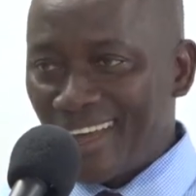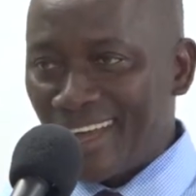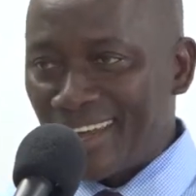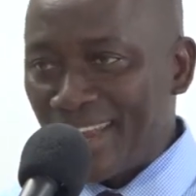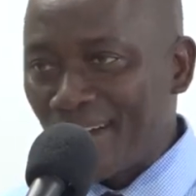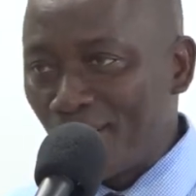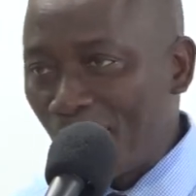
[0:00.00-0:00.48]

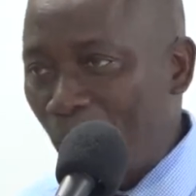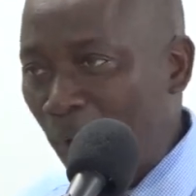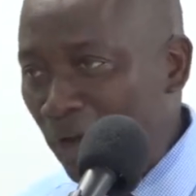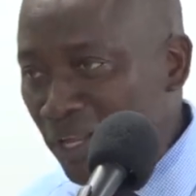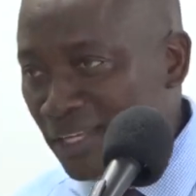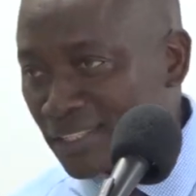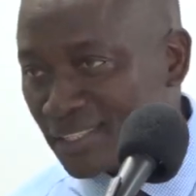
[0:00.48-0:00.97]
And
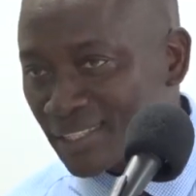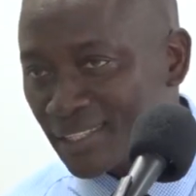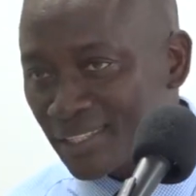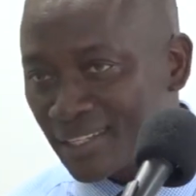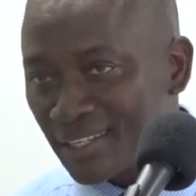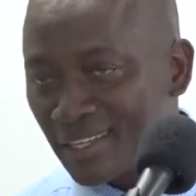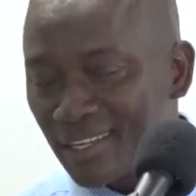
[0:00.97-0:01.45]
aquaponics
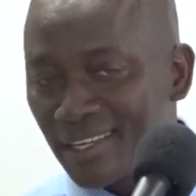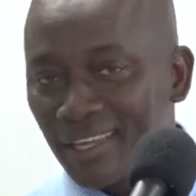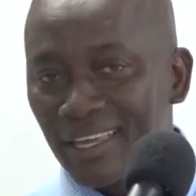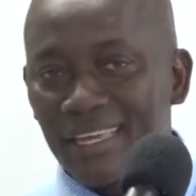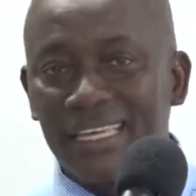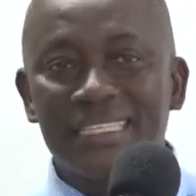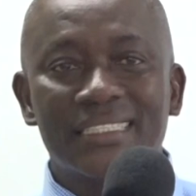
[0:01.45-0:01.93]

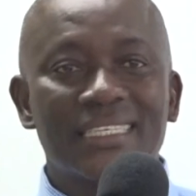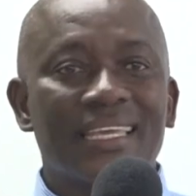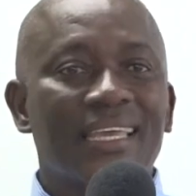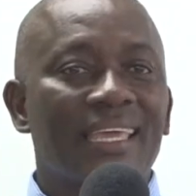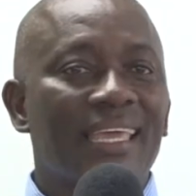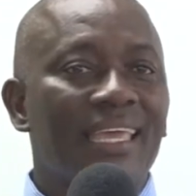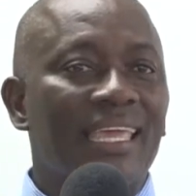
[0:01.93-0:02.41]
is
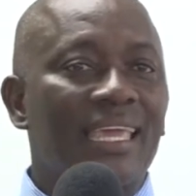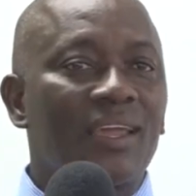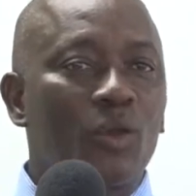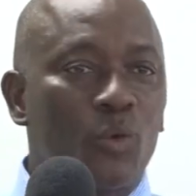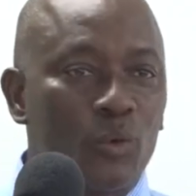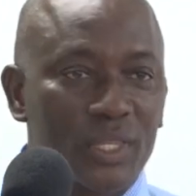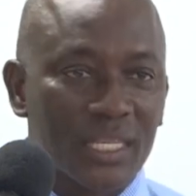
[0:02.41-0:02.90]
a
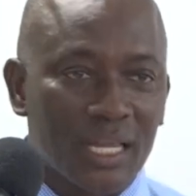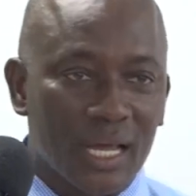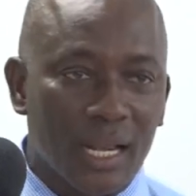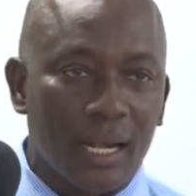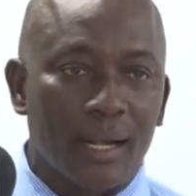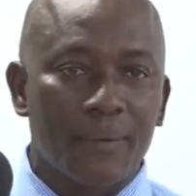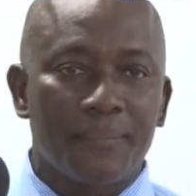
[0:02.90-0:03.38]

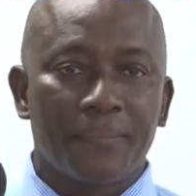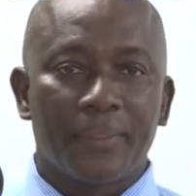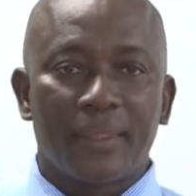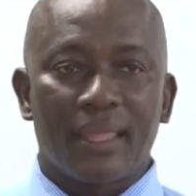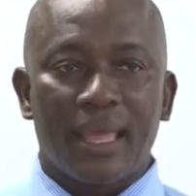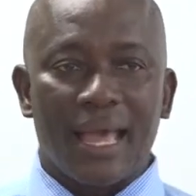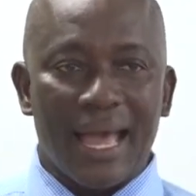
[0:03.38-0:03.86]
critical
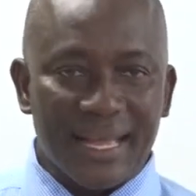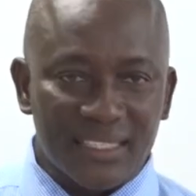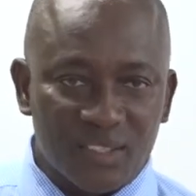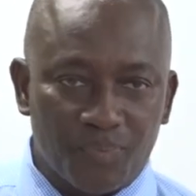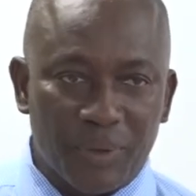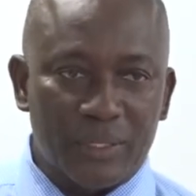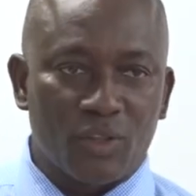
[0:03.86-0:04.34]

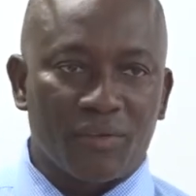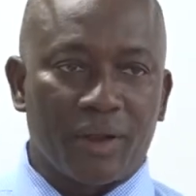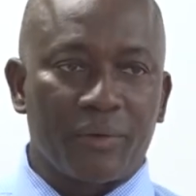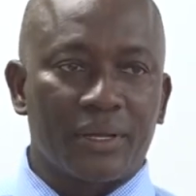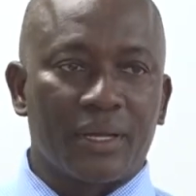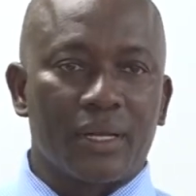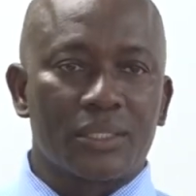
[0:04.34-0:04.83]
aspect of
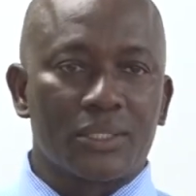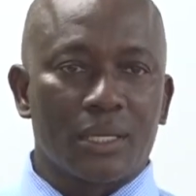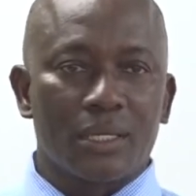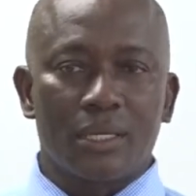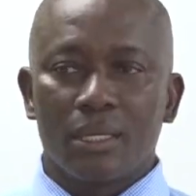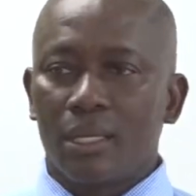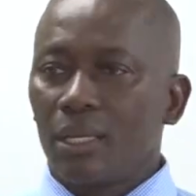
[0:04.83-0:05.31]
agriculture.